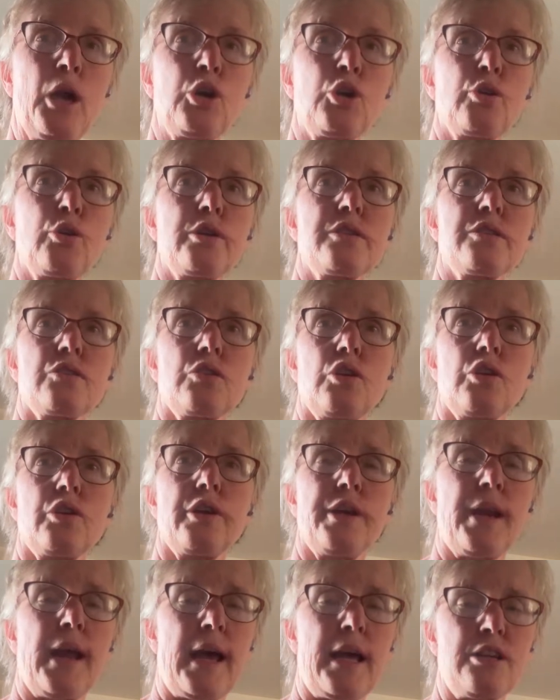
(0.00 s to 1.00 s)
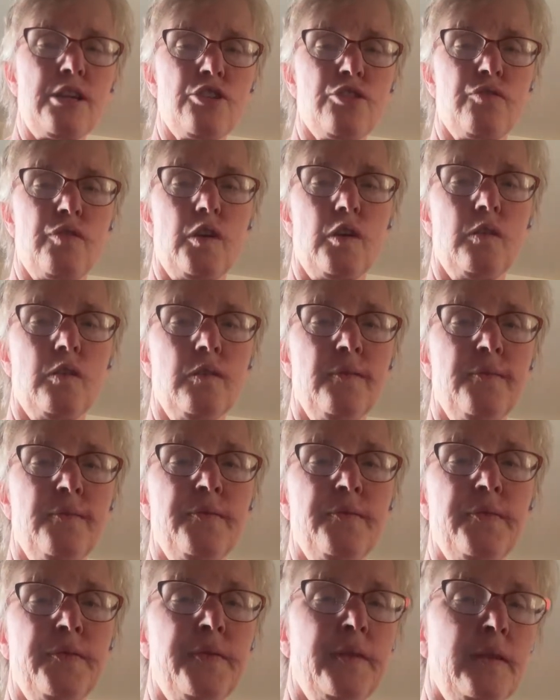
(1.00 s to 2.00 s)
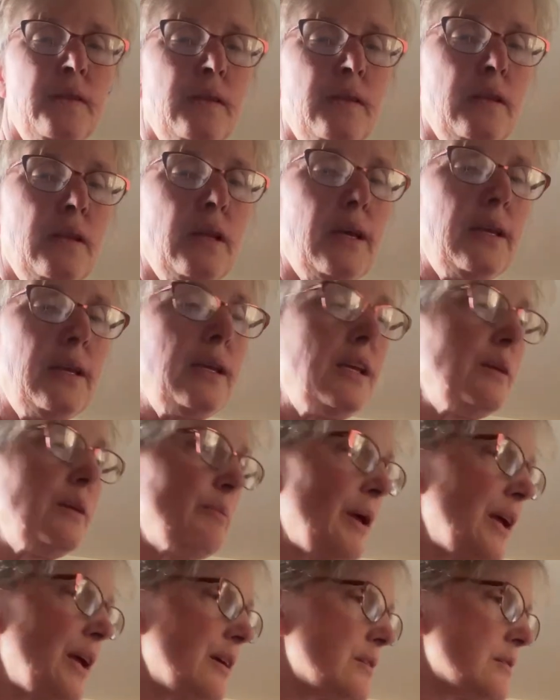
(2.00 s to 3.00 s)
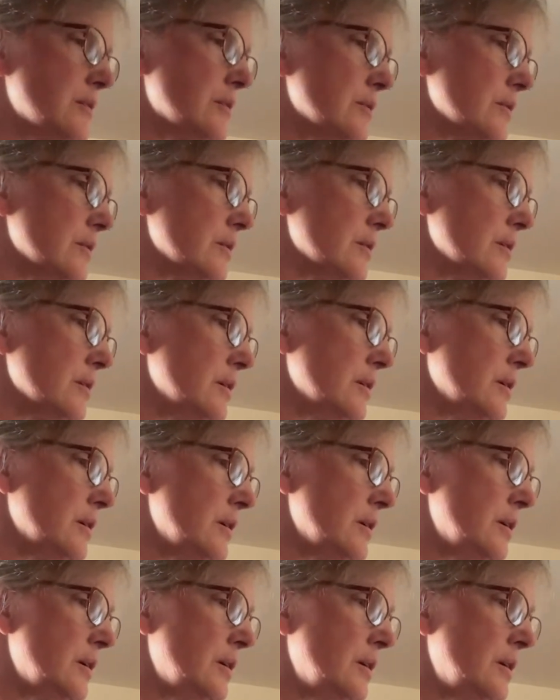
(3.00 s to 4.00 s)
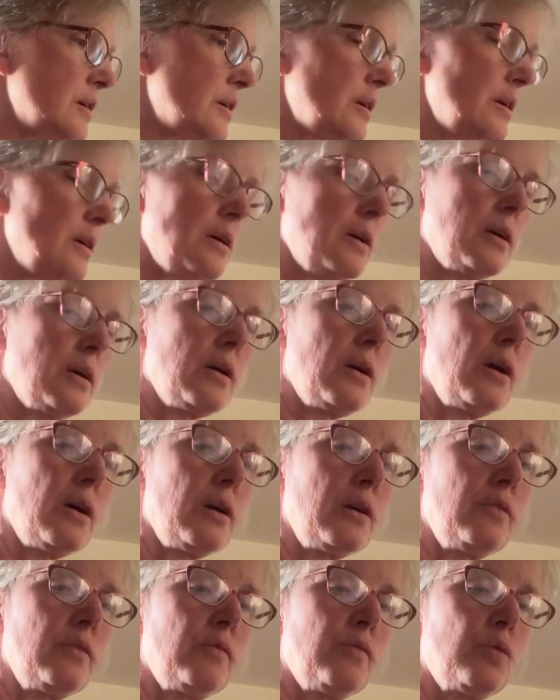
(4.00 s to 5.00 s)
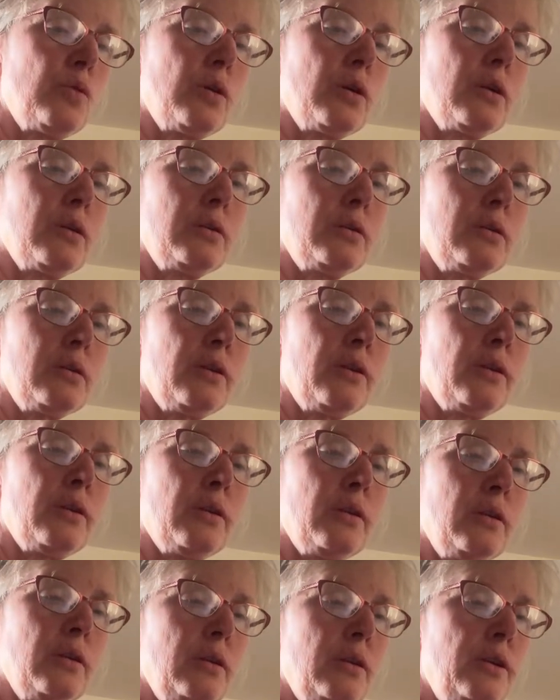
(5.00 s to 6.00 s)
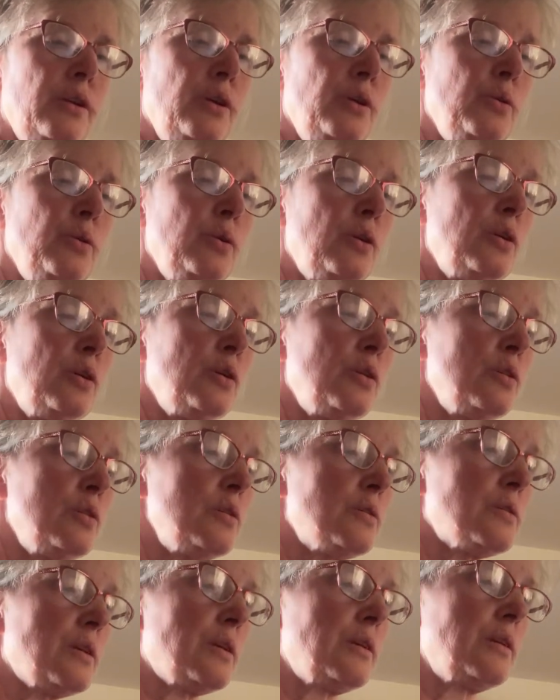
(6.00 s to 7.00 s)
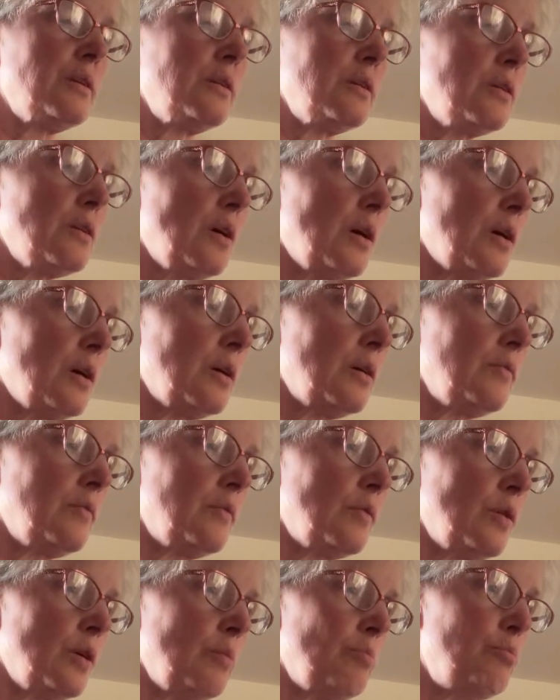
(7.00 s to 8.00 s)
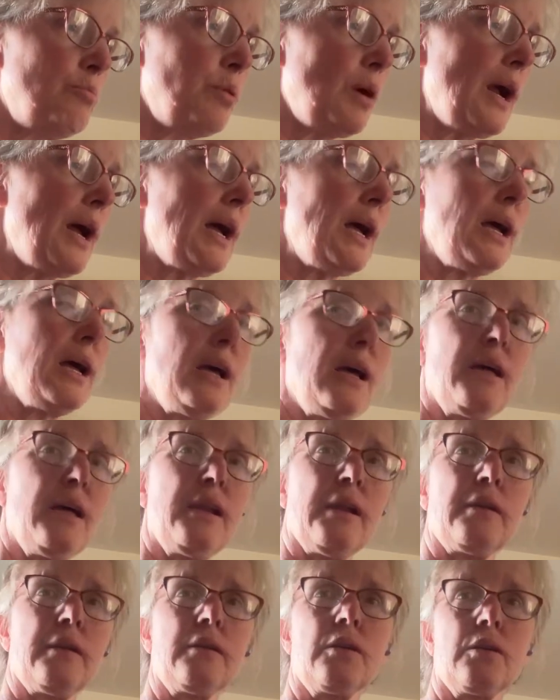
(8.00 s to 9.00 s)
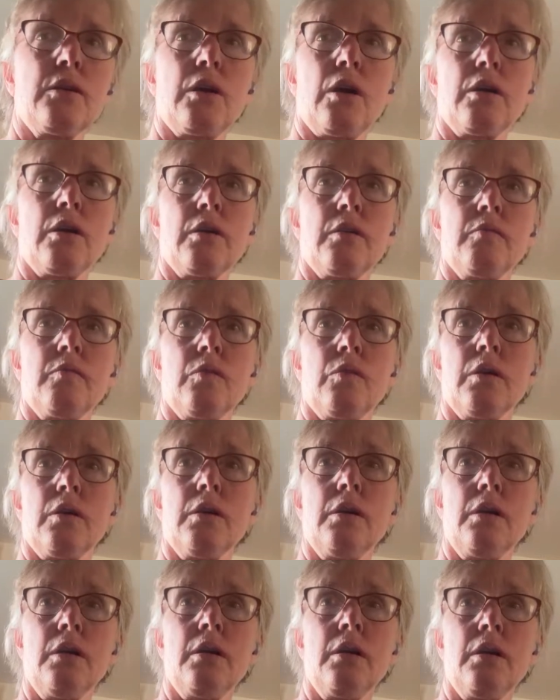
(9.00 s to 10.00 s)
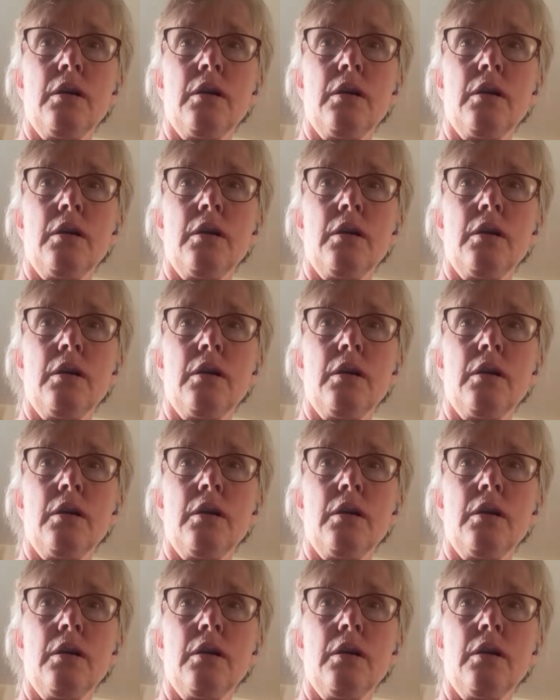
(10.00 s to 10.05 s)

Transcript: Chris Cook in Nashville, and he makes carnivore noodles and carnivore bread and carnivore